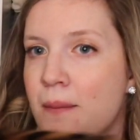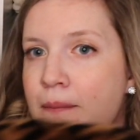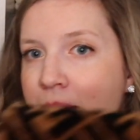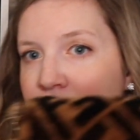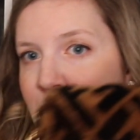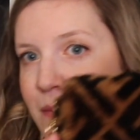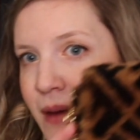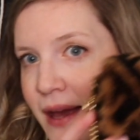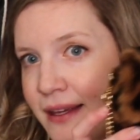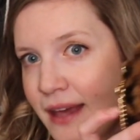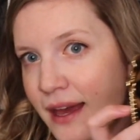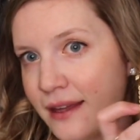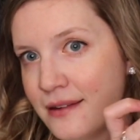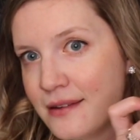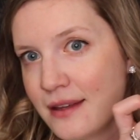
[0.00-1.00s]
mini
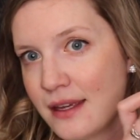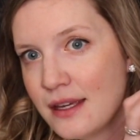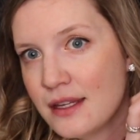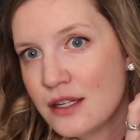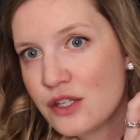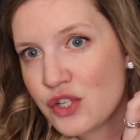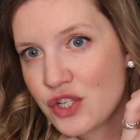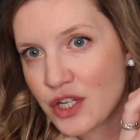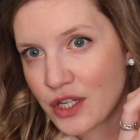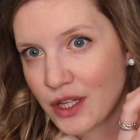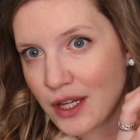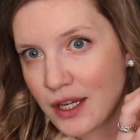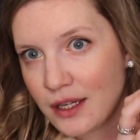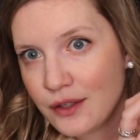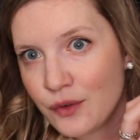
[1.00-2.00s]
baguette in
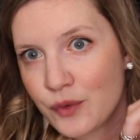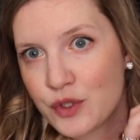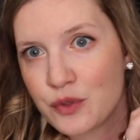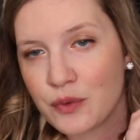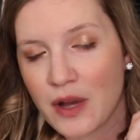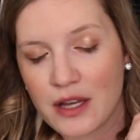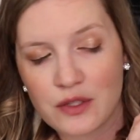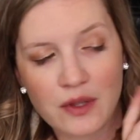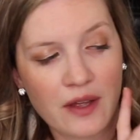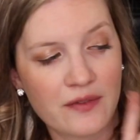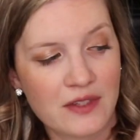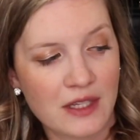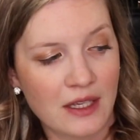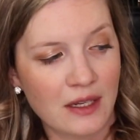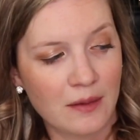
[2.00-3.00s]
shearling, which you guys will have
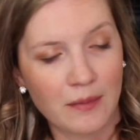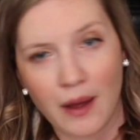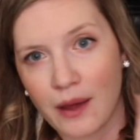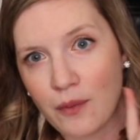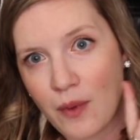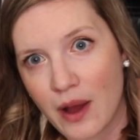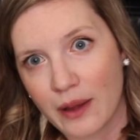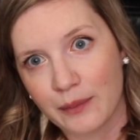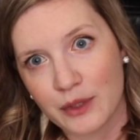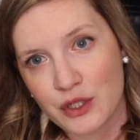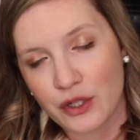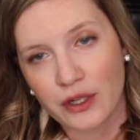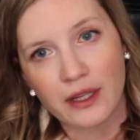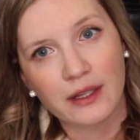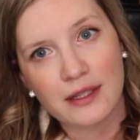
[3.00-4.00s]
seen in my why I'm
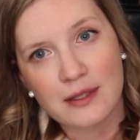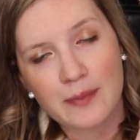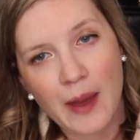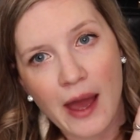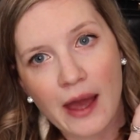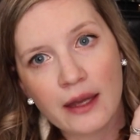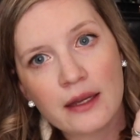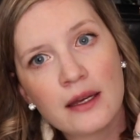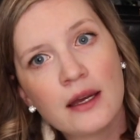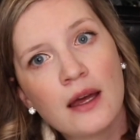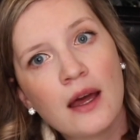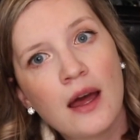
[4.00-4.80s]
returning this bag